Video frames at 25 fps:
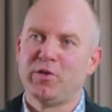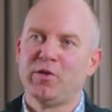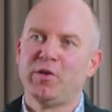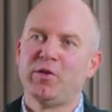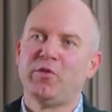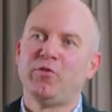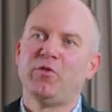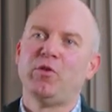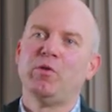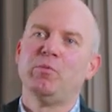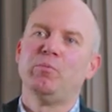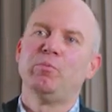
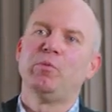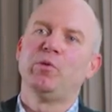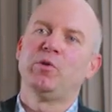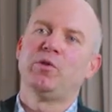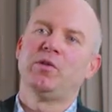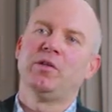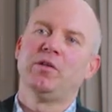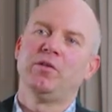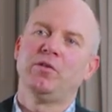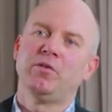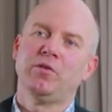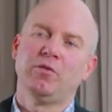If you put
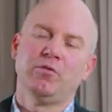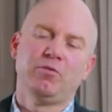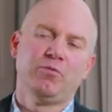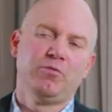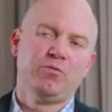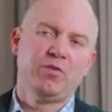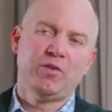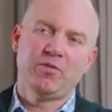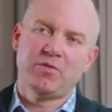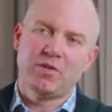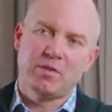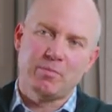it to
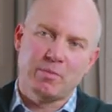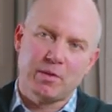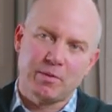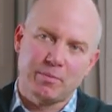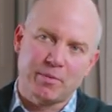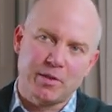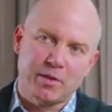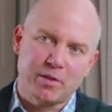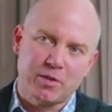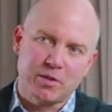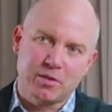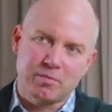50
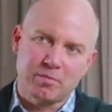millimeters